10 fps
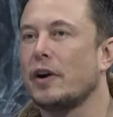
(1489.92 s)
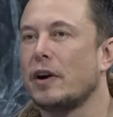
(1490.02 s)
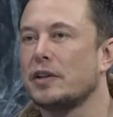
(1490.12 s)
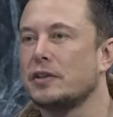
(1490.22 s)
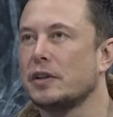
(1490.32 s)

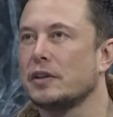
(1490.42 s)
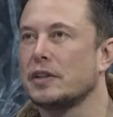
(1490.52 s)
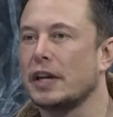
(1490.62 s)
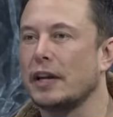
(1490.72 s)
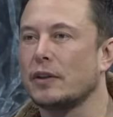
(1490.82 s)
hard to,
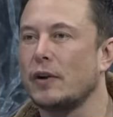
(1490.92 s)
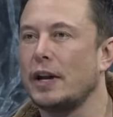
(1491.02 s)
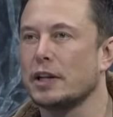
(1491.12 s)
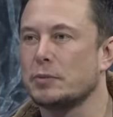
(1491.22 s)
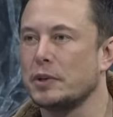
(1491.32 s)
to get the
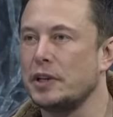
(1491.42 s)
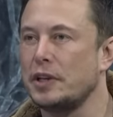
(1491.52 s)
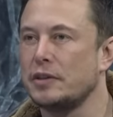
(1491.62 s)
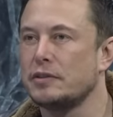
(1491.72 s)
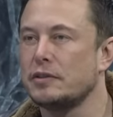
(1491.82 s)
right
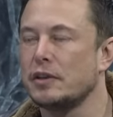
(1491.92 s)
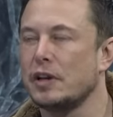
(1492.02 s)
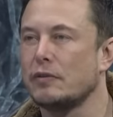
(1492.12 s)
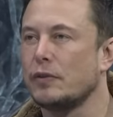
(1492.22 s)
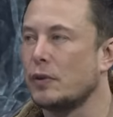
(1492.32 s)
expertise
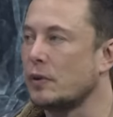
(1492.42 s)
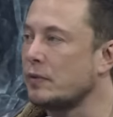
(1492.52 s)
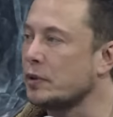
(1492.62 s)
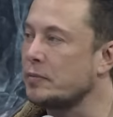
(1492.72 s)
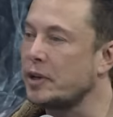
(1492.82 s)
in for,
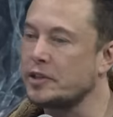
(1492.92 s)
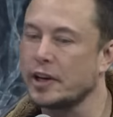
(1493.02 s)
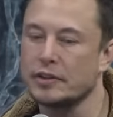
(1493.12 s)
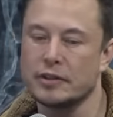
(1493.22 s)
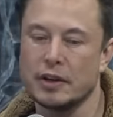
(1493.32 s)
for
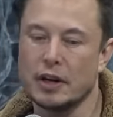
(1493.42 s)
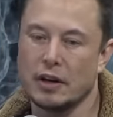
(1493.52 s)
SpaceX.